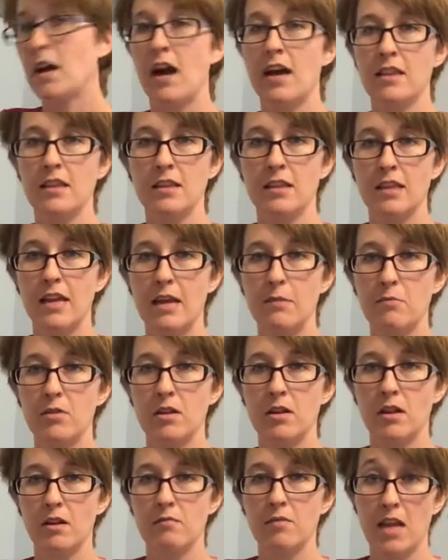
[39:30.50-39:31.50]
I think the name,
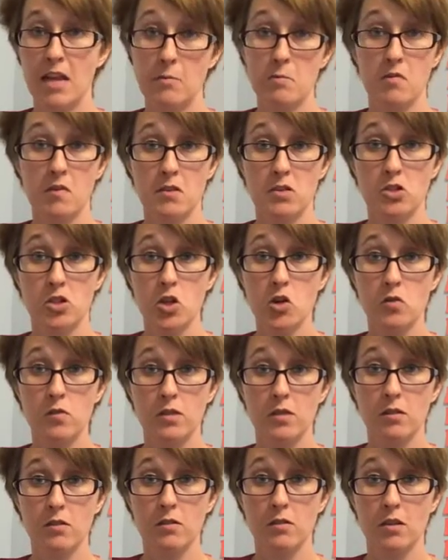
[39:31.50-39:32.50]
the name of this show
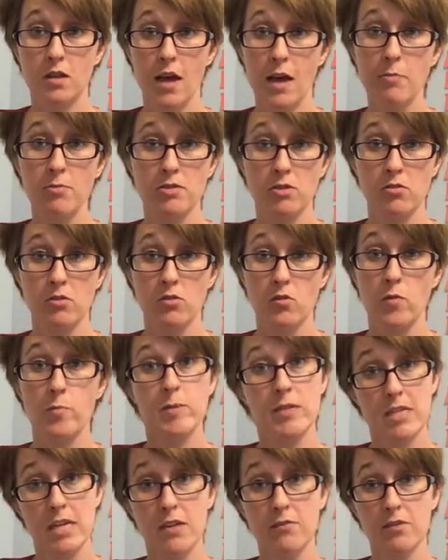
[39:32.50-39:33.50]
is the episode is going to
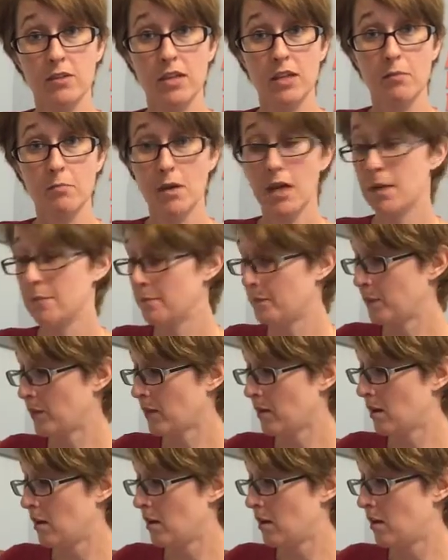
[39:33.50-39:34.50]
be David getting bed.
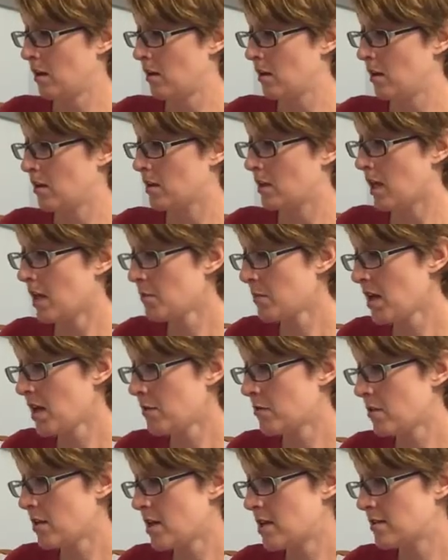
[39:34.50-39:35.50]
Get in bed,
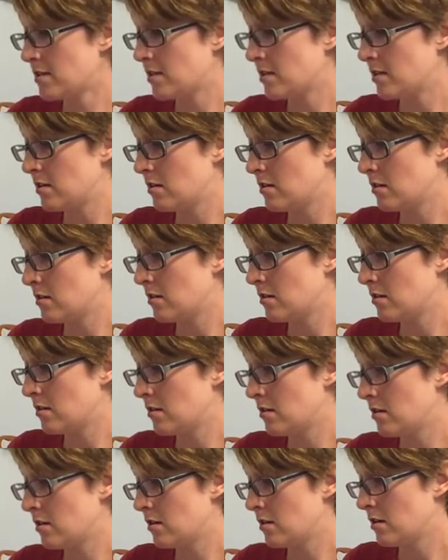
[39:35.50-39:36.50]
please.
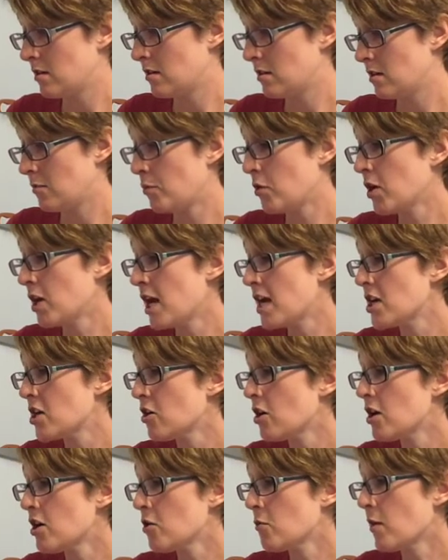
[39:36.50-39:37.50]
Put
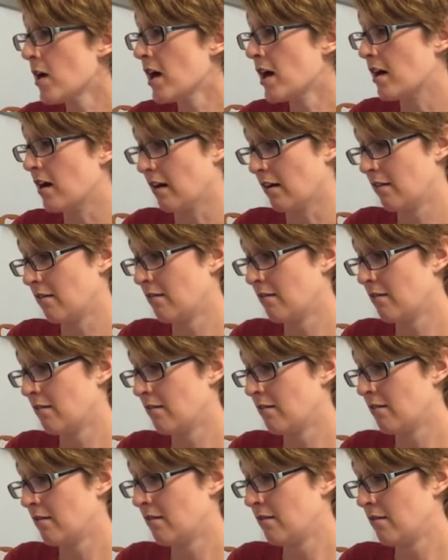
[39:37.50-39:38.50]
on your underwear.
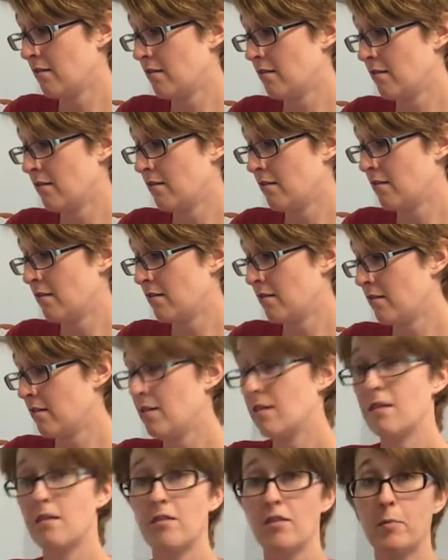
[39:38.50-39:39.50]

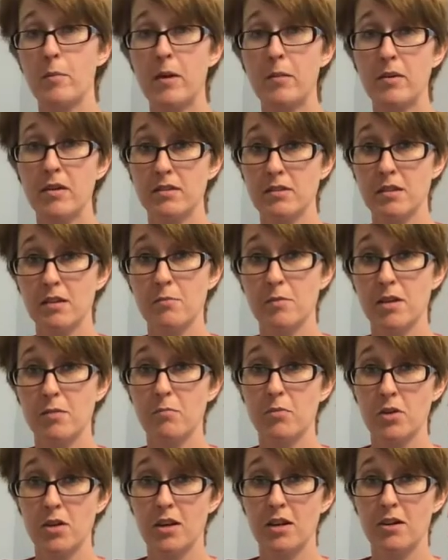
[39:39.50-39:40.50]
Or maybe it's going to be
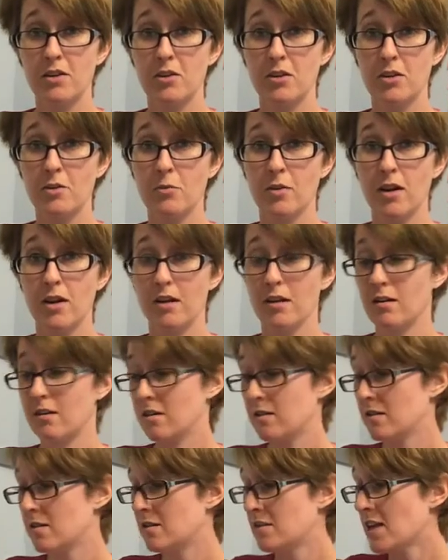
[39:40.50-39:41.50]
put on your underwear.
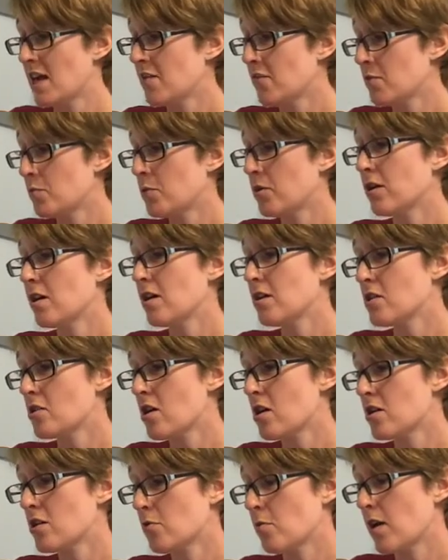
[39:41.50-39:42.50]
David, put on your
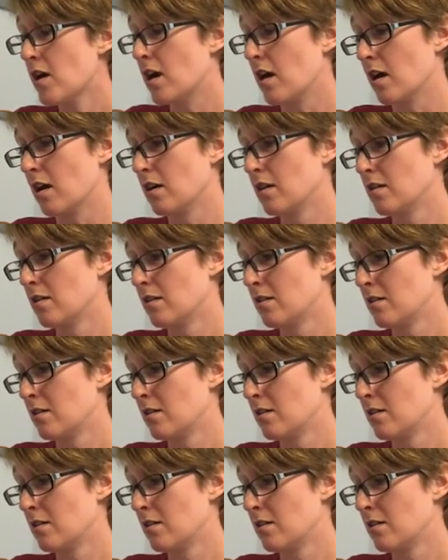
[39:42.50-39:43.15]
underwear.